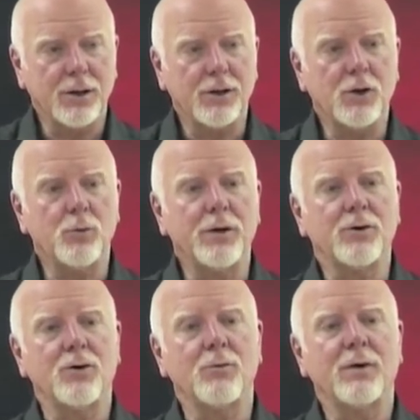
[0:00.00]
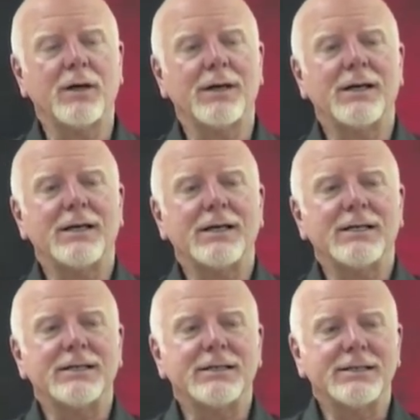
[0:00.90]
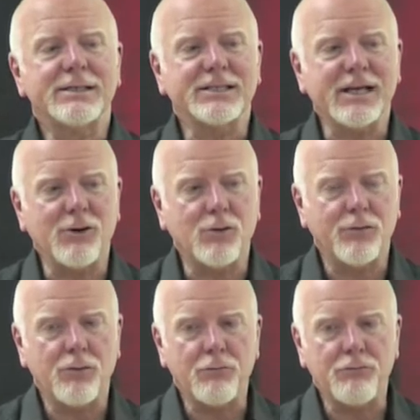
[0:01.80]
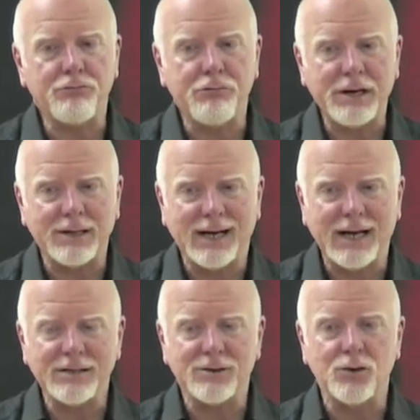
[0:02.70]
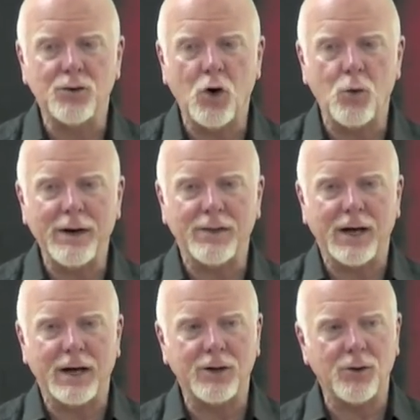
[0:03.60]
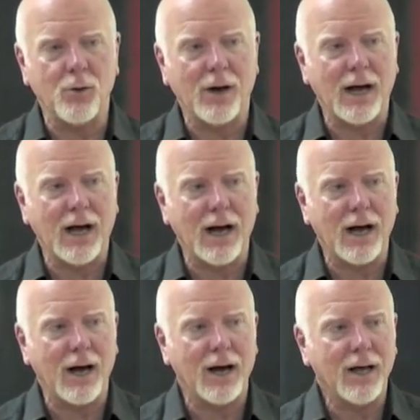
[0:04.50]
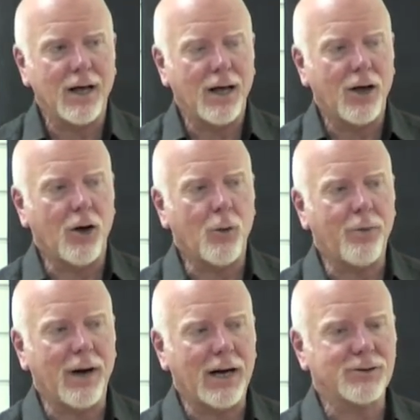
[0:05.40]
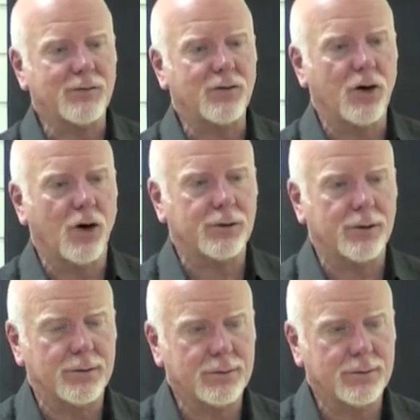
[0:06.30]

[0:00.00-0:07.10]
You become self-realized knowing that you are a part of God.